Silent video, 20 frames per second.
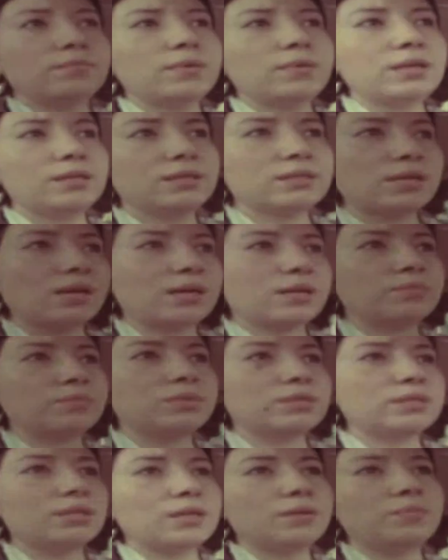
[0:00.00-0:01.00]
Many
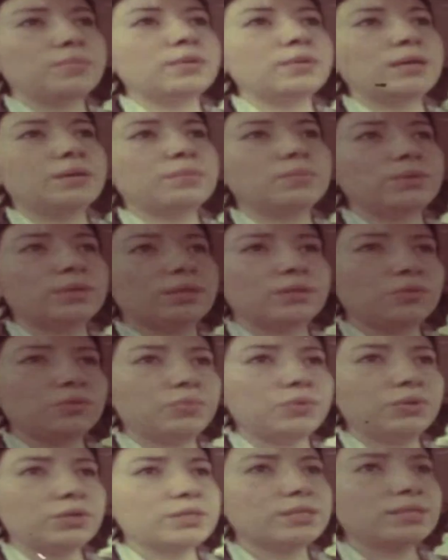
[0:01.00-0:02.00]
times they blame the other
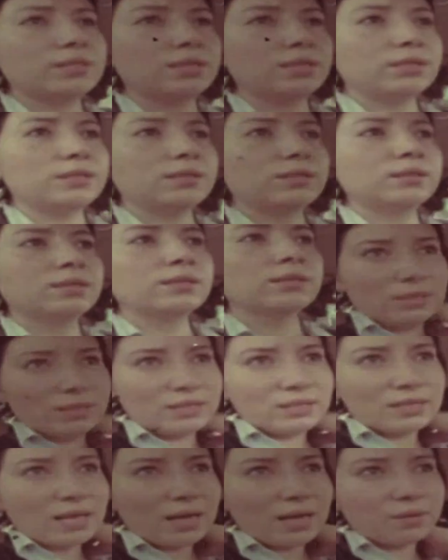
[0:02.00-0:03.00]
person.
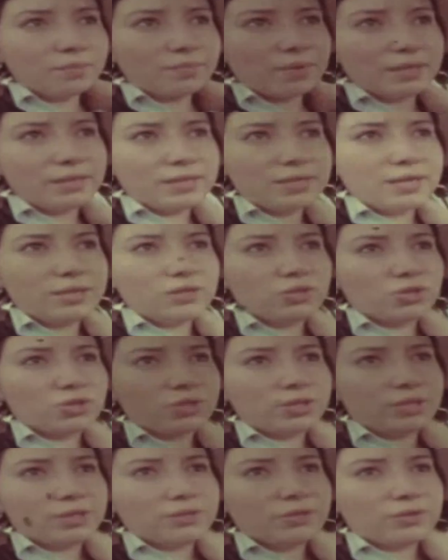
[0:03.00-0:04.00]
It's not in my
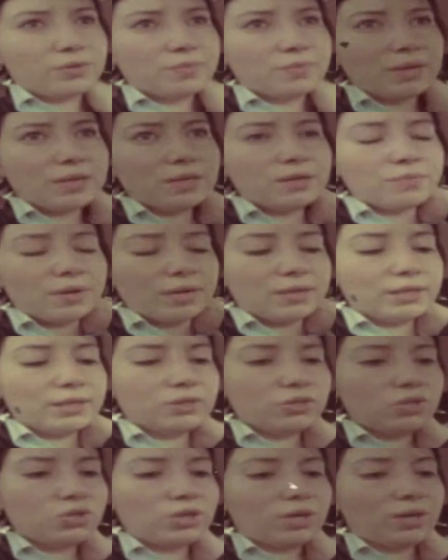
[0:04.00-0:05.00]
nature either. In my
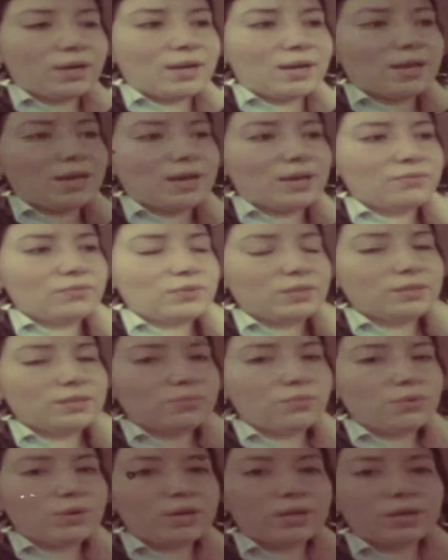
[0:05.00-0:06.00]
nature, I have it
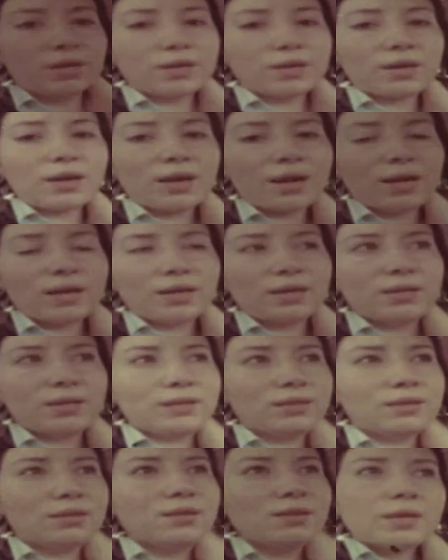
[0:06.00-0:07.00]
where
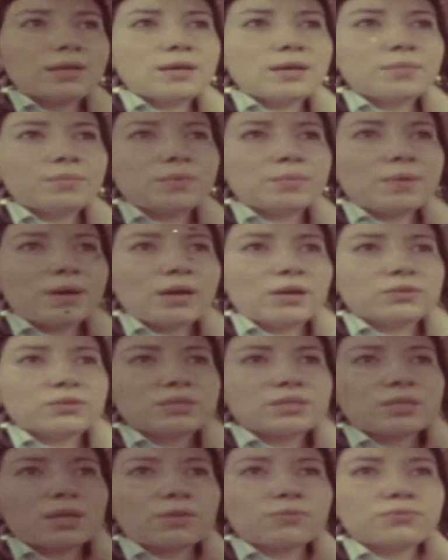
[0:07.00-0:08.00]
I am about
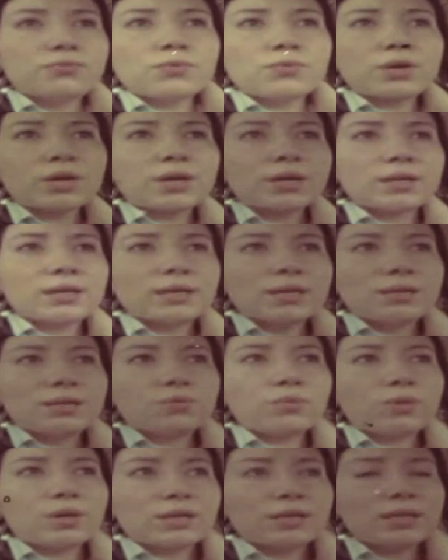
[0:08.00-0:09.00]
self-work
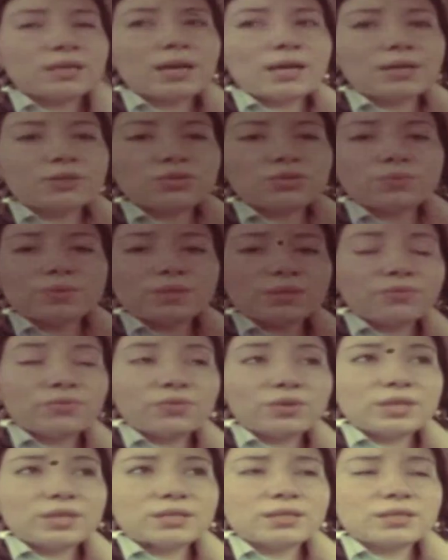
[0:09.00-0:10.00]
and what can I do
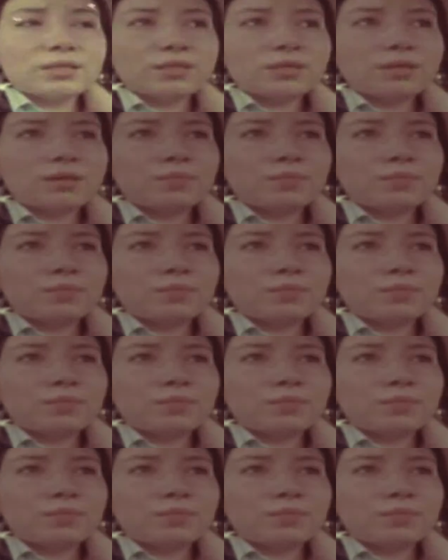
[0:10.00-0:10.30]
different